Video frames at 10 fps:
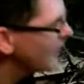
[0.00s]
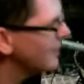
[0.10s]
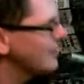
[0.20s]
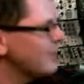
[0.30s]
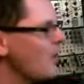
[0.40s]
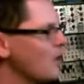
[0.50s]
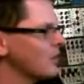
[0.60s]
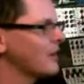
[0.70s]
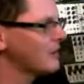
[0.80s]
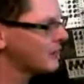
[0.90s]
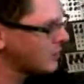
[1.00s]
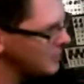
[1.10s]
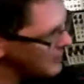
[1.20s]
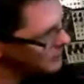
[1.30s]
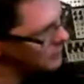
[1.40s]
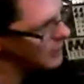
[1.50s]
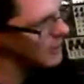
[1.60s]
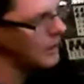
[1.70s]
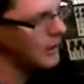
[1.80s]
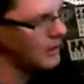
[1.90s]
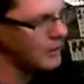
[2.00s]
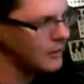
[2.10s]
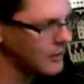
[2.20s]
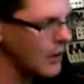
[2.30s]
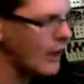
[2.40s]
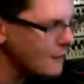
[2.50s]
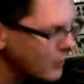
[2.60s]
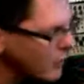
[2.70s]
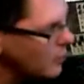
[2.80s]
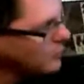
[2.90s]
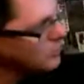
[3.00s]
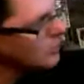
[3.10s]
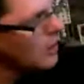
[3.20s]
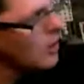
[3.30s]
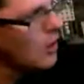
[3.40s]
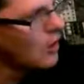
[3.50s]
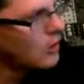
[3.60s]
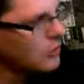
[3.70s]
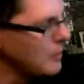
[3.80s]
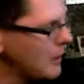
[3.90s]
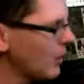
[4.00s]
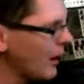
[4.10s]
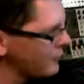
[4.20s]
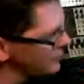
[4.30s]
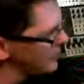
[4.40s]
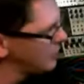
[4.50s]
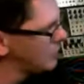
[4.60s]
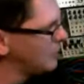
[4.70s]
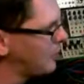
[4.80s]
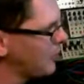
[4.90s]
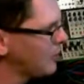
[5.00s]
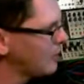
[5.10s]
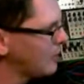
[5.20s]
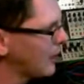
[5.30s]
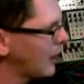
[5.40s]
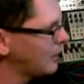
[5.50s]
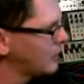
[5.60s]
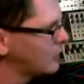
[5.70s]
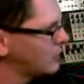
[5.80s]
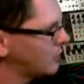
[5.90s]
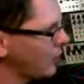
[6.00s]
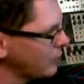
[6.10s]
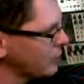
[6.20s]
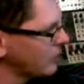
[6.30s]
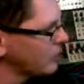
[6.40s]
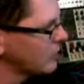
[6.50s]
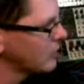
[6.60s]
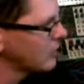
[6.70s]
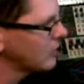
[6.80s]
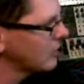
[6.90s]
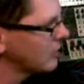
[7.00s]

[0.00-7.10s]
no, like to me, it's like envelopes to me are every bit as important as filters. You